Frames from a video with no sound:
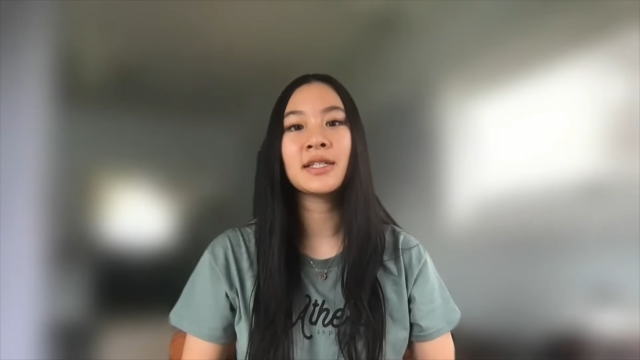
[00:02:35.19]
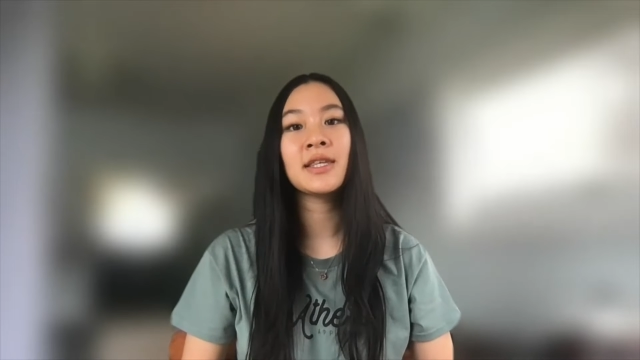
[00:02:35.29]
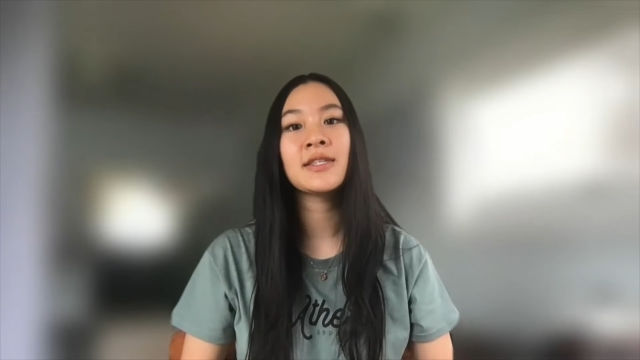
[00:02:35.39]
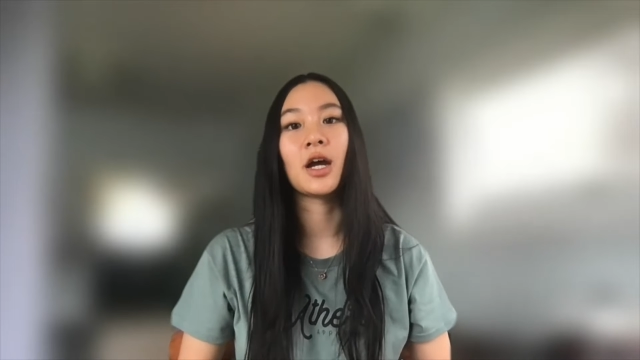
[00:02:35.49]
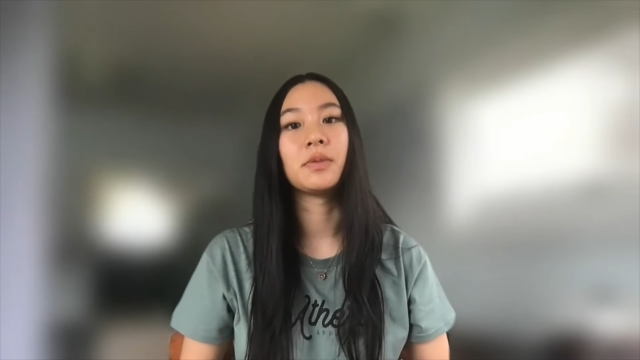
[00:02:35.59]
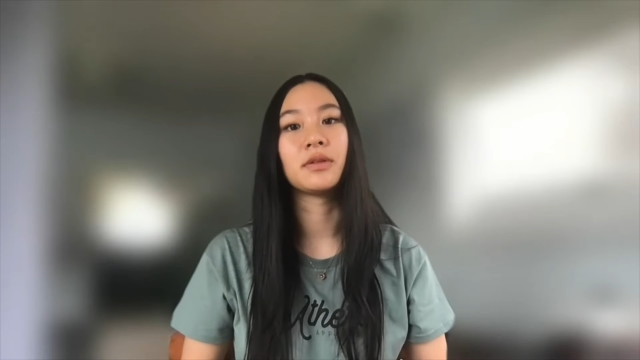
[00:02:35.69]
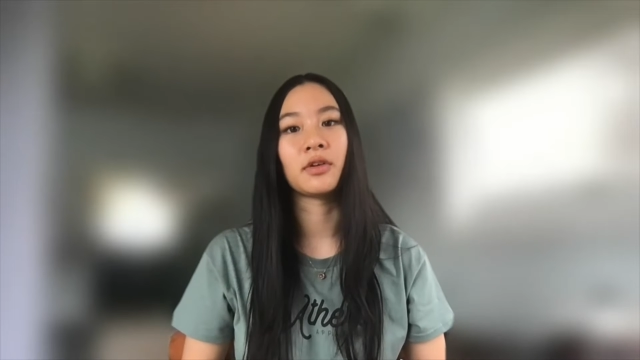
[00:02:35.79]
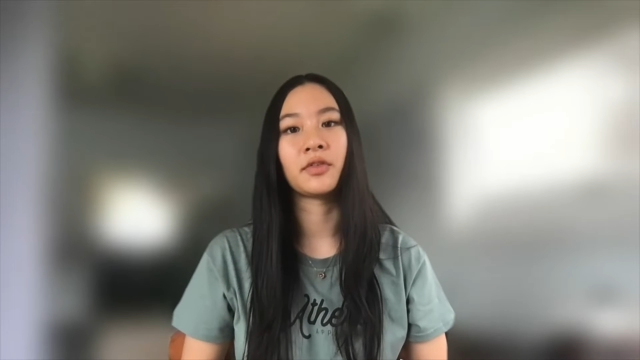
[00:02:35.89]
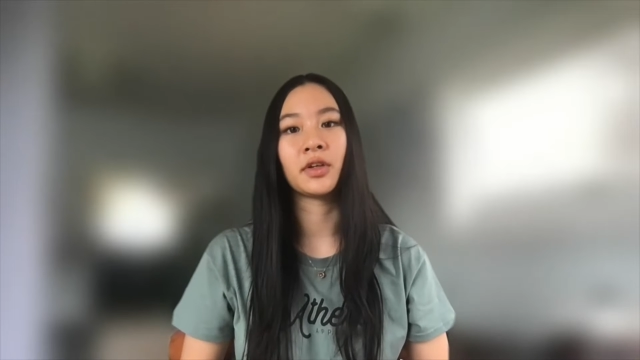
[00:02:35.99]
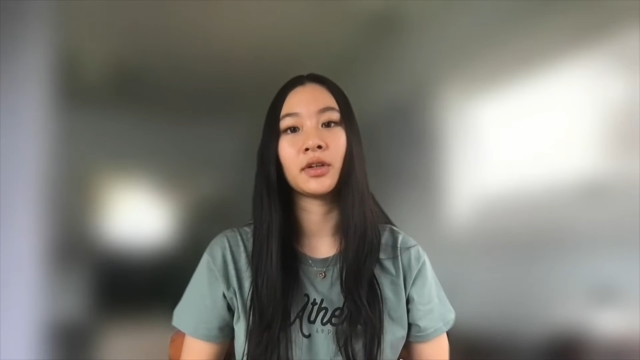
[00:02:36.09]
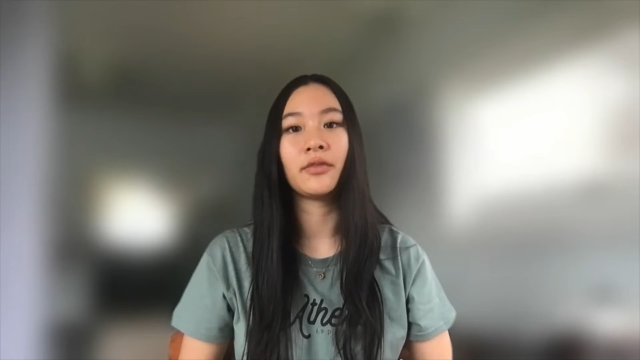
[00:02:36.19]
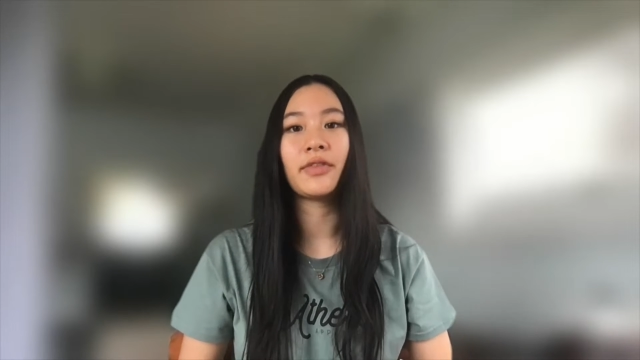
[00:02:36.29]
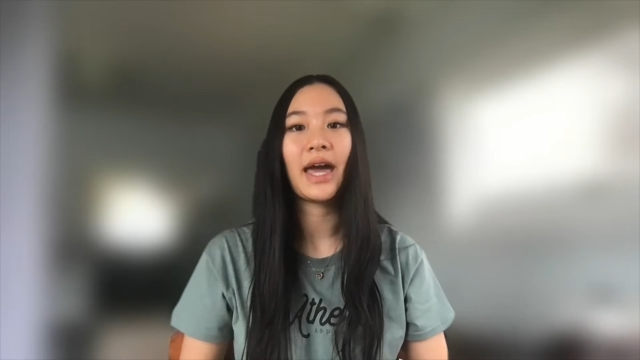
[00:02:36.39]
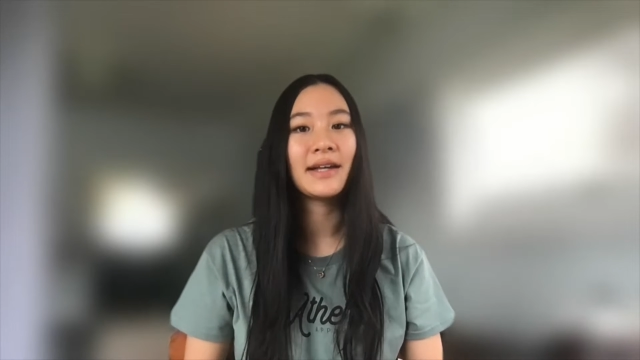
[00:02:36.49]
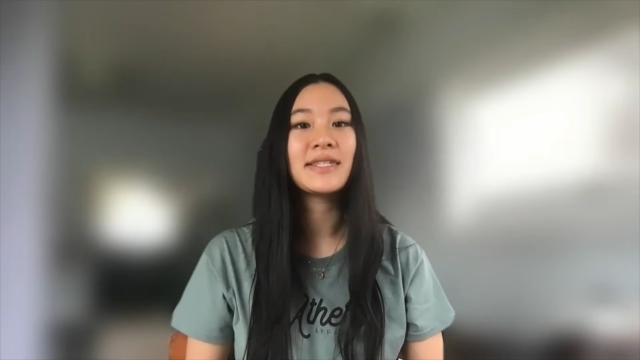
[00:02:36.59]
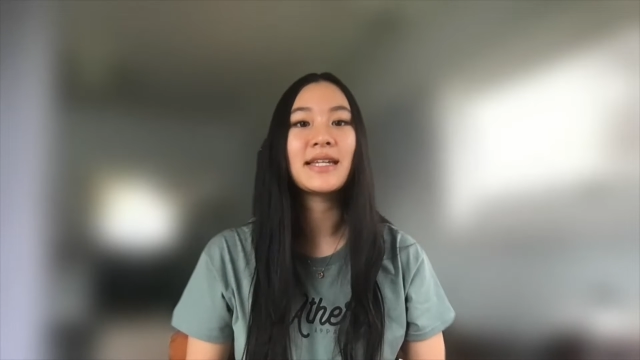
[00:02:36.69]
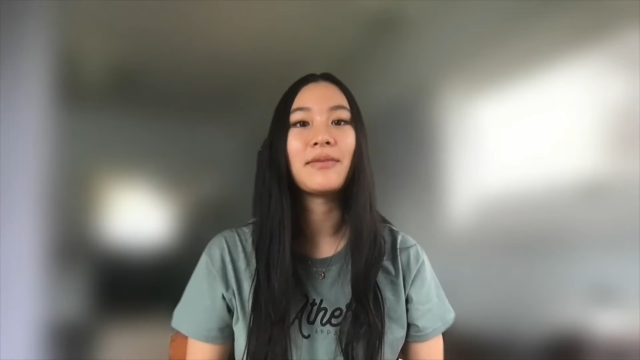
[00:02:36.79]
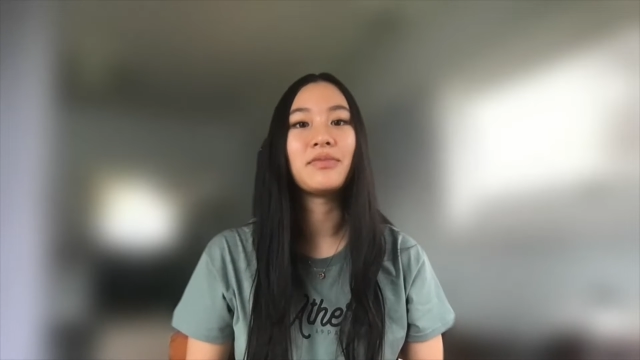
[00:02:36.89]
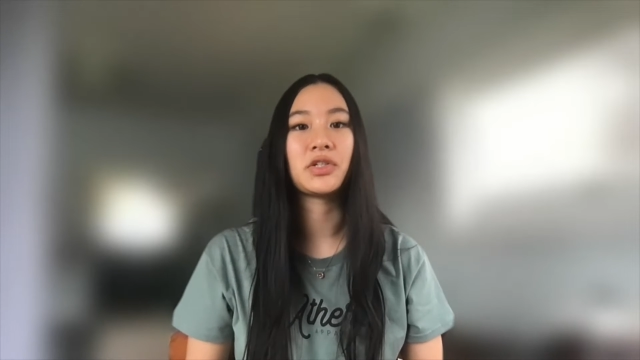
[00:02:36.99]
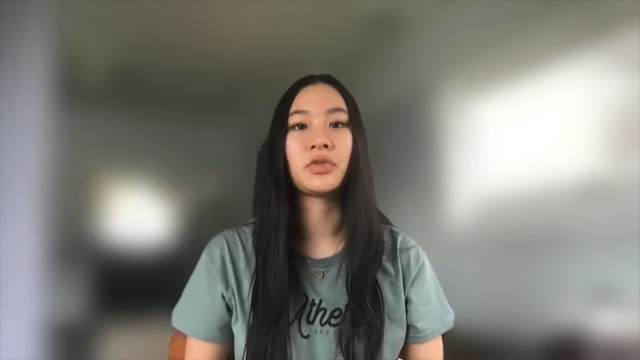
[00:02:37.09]
the scoping review of the ACM
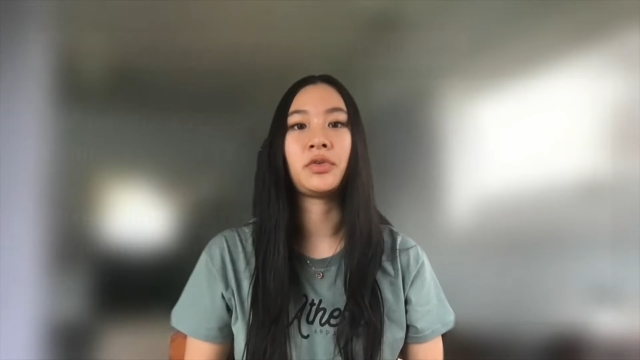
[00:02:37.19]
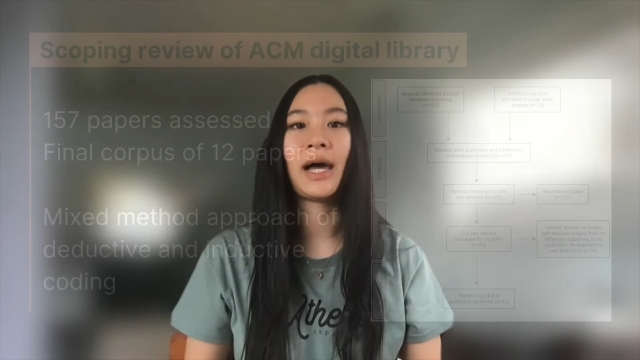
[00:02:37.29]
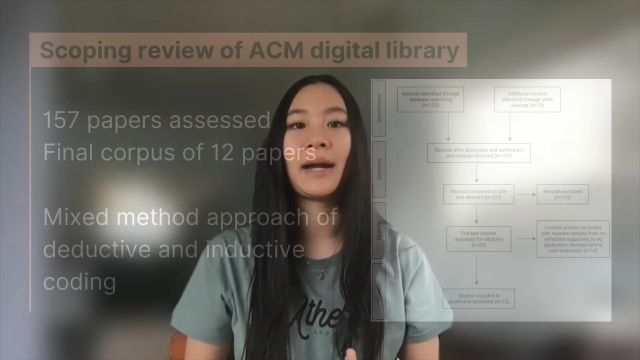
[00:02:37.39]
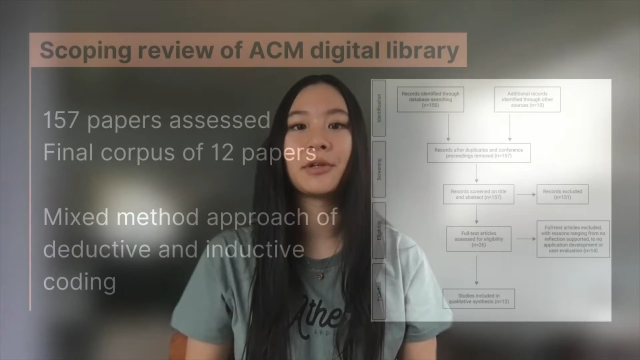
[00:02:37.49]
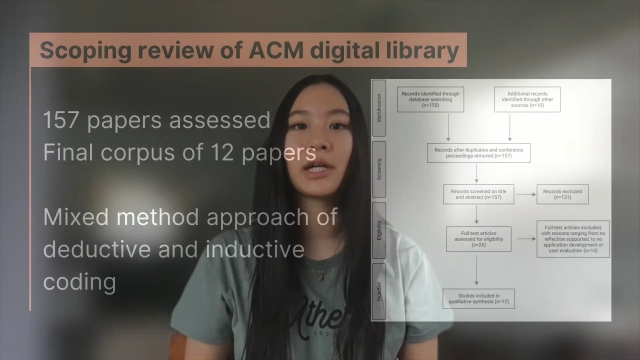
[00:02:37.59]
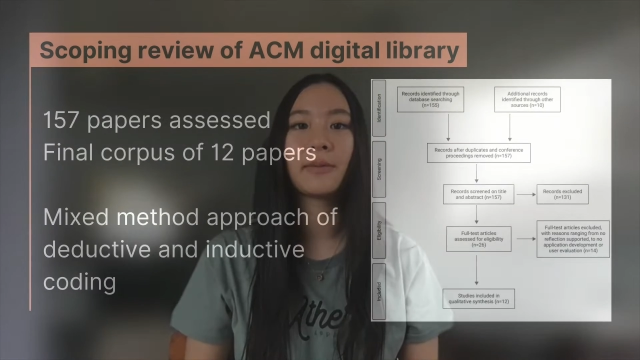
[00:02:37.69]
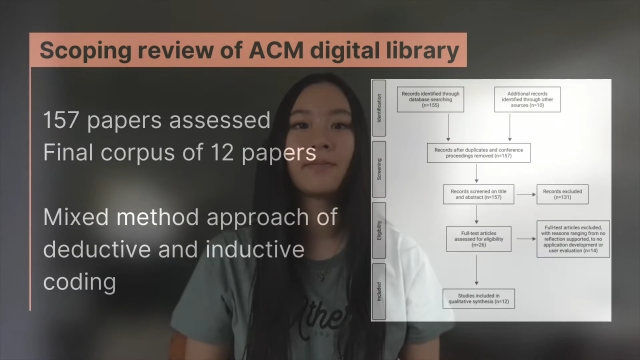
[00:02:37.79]
digital library.